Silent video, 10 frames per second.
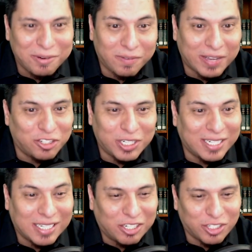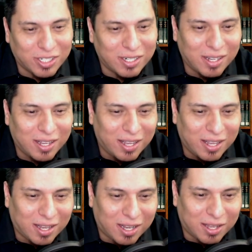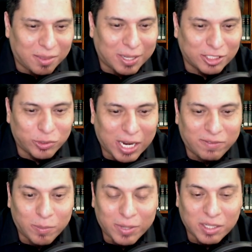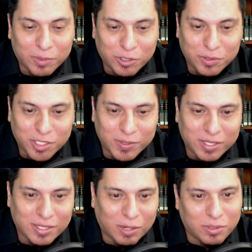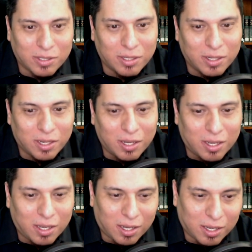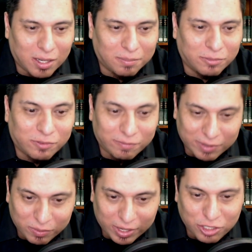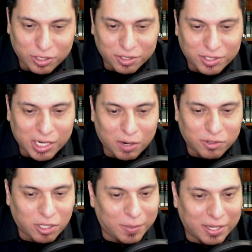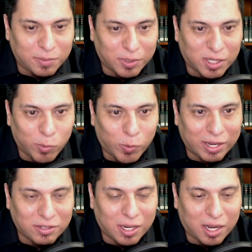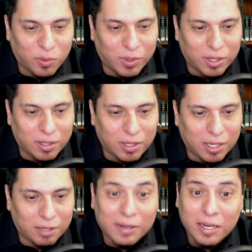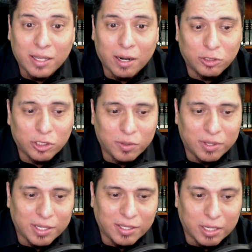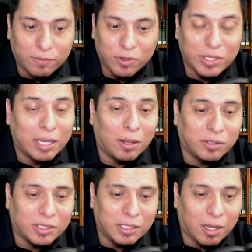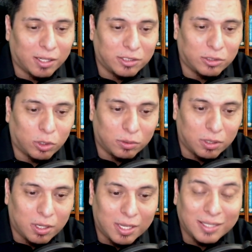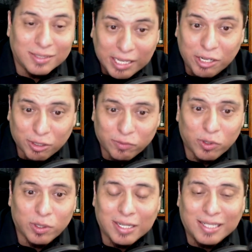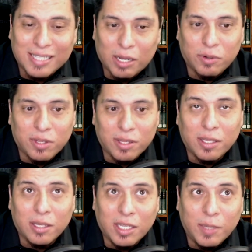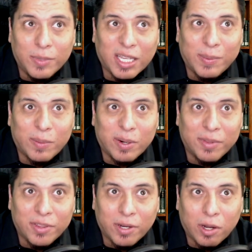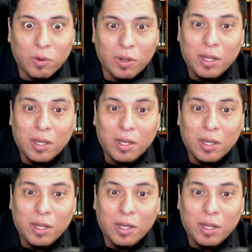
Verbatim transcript: Revenging Dungeon, uh, the Monster Haven book number two series is out um, Foundations Tower Somnus, book number one as an audiobook. Uh, finally, and also the Delvers LLC Hostile Takeover is out. The ebook came out about a month ago,